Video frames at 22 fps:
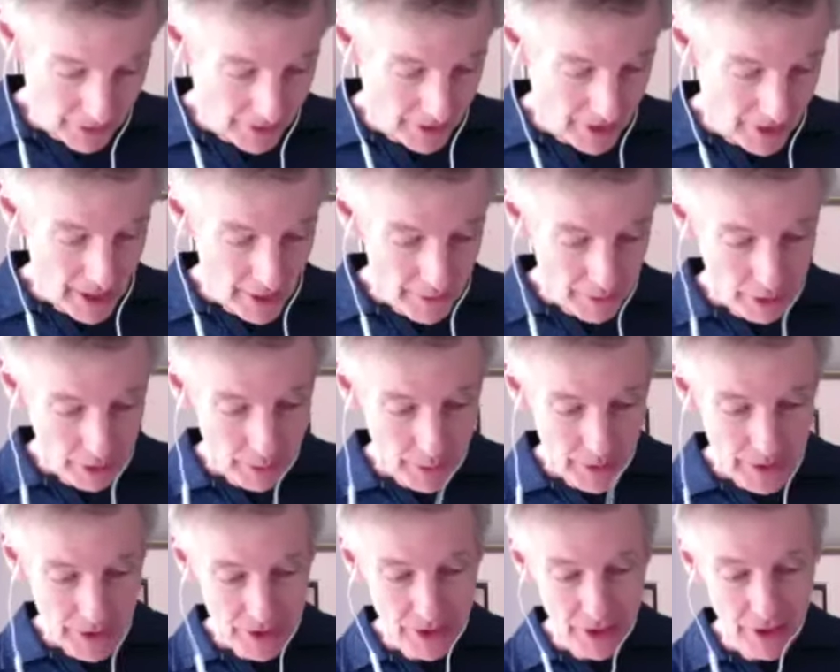I have a
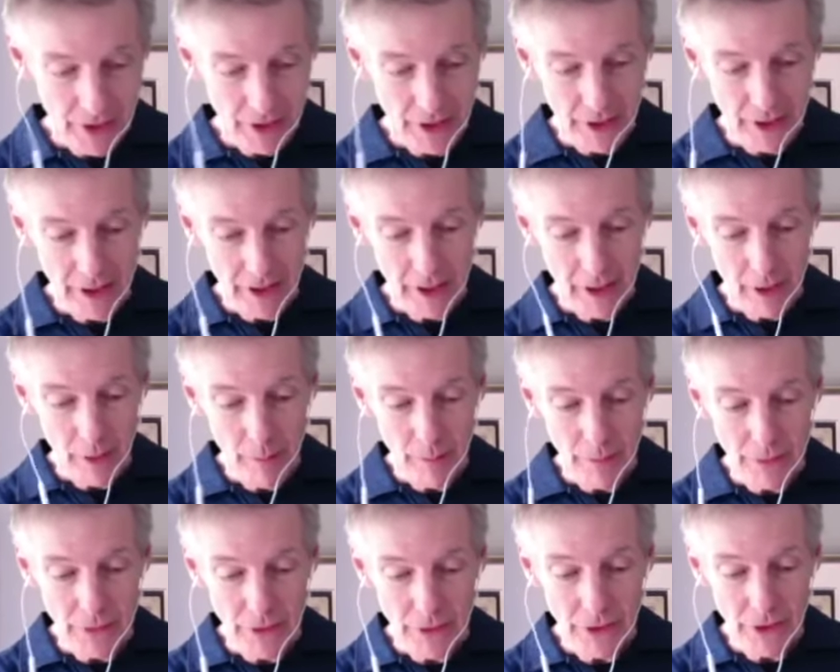question.
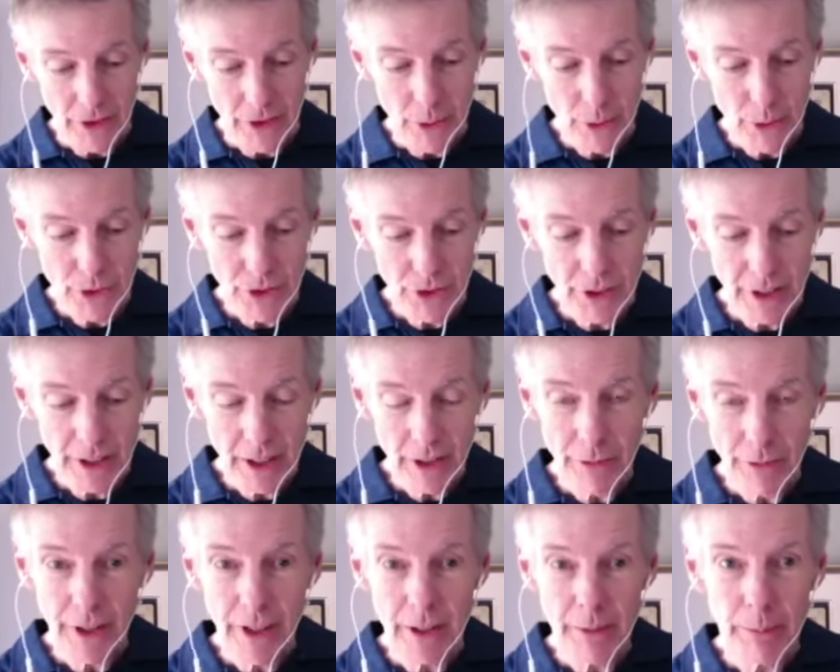Usually if
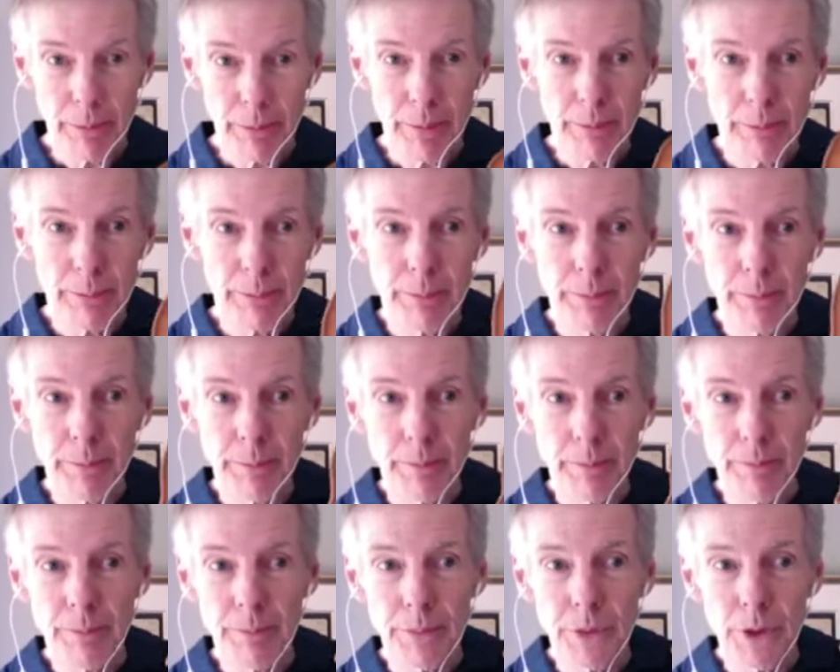I
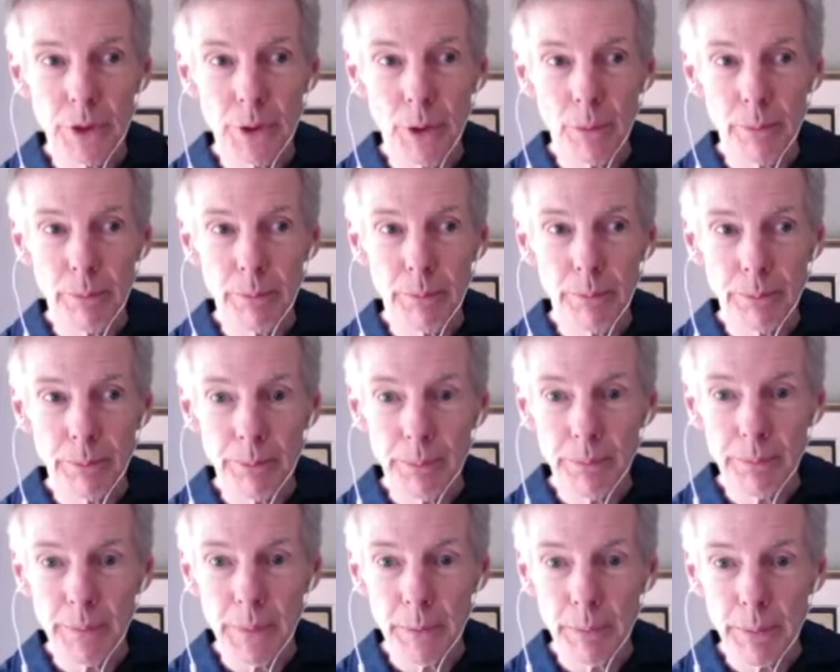do a
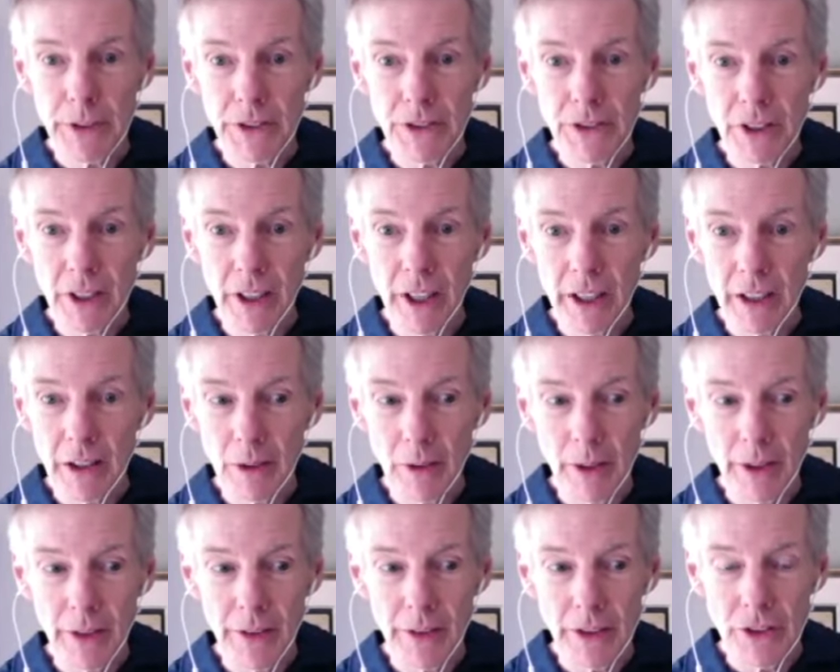pizzicato
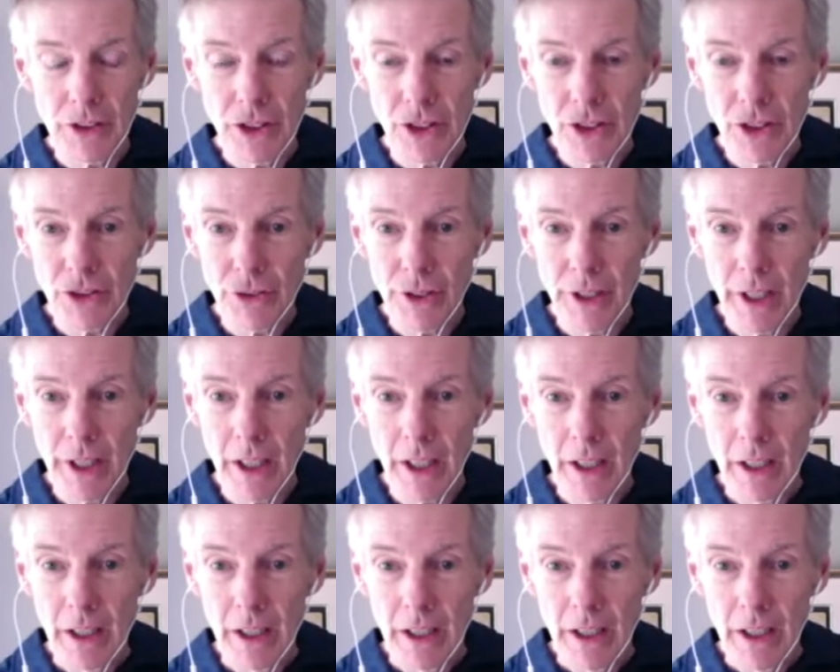on the G string,